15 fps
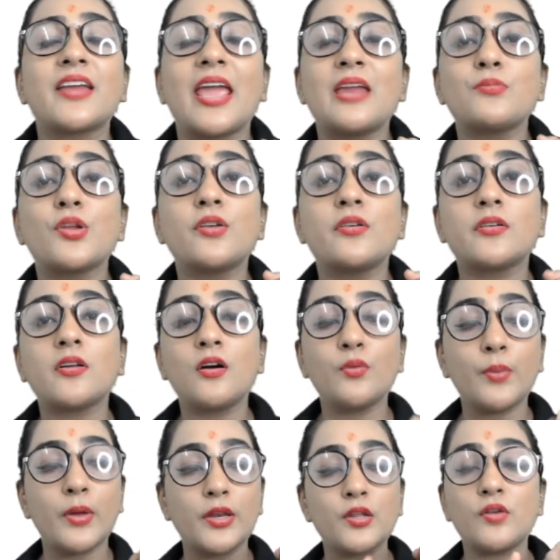can be
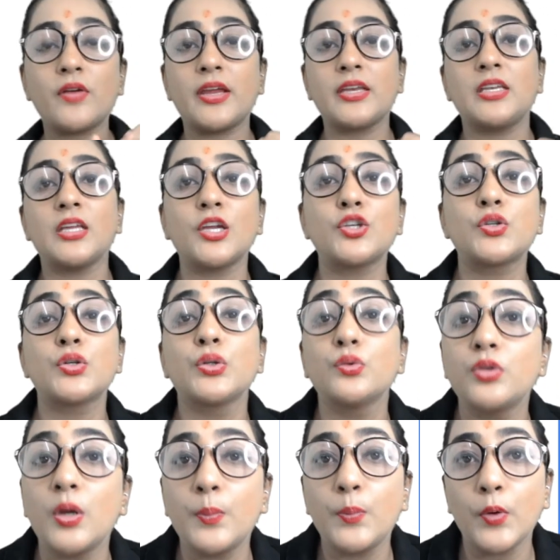returned when you're writing it to
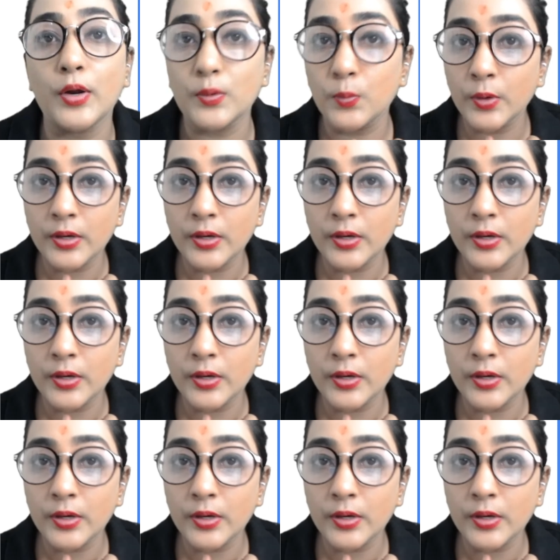the point.